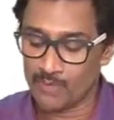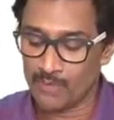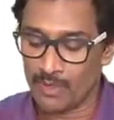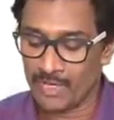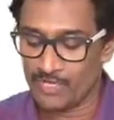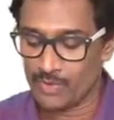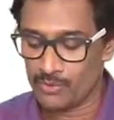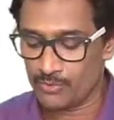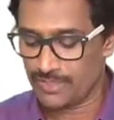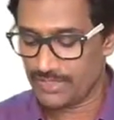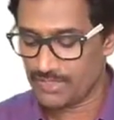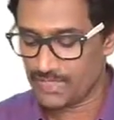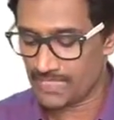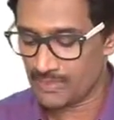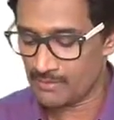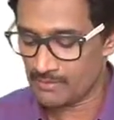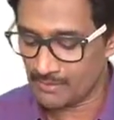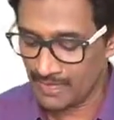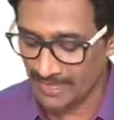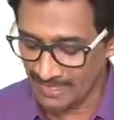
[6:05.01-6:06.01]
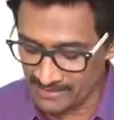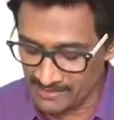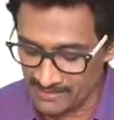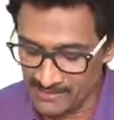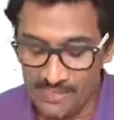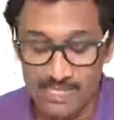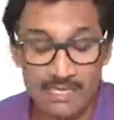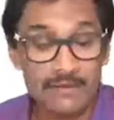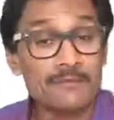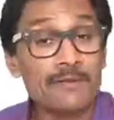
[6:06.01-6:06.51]
Why do we take minus
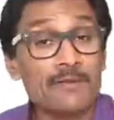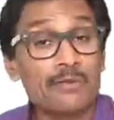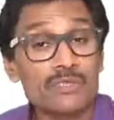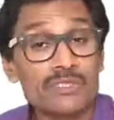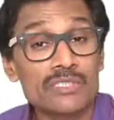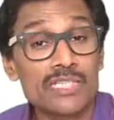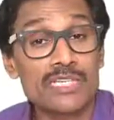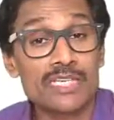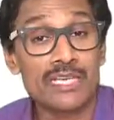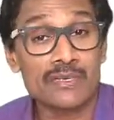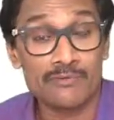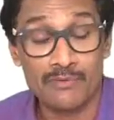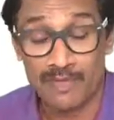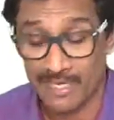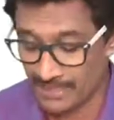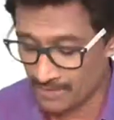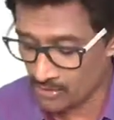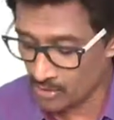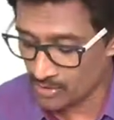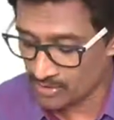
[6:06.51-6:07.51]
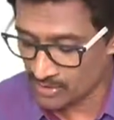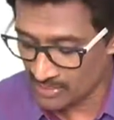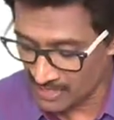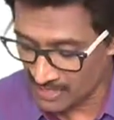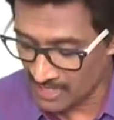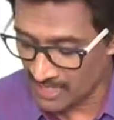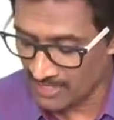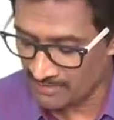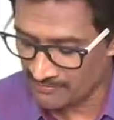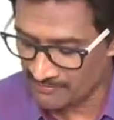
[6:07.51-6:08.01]
half outside and why not
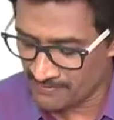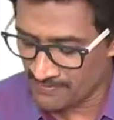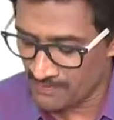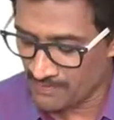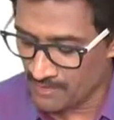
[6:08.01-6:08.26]
half?